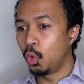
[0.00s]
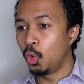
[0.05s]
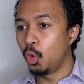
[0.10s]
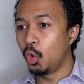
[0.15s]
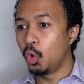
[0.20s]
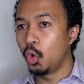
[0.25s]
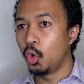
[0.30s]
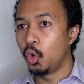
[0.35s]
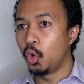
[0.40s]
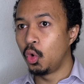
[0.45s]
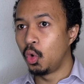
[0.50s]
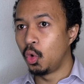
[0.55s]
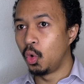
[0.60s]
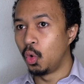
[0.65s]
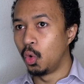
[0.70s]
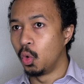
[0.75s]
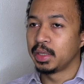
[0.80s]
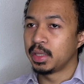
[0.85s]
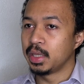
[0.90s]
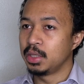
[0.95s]

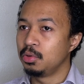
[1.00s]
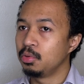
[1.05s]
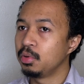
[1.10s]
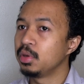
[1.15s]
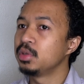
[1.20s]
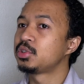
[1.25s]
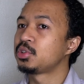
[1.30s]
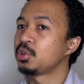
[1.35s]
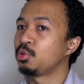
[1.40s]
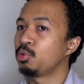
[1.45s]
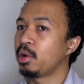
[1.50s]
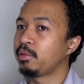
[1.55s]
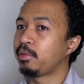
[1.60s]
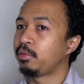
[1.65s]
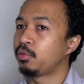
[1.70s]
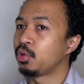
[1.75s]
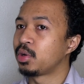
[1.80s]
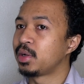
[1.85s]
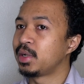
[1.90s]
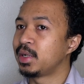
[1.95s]
Oh! Can you interact
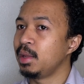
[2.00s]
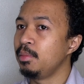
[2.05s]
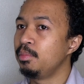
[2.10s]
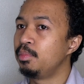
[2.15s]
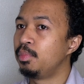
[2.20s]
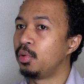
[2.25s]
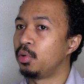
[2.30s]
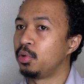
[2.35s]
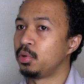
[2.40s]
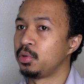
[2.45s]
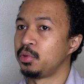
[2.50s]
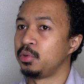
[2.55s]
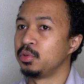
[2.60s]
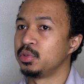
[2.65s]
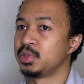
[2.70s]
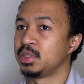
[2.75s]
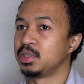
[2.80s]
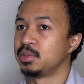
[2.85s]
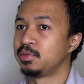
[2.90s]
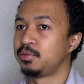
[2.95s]
with the clipboard using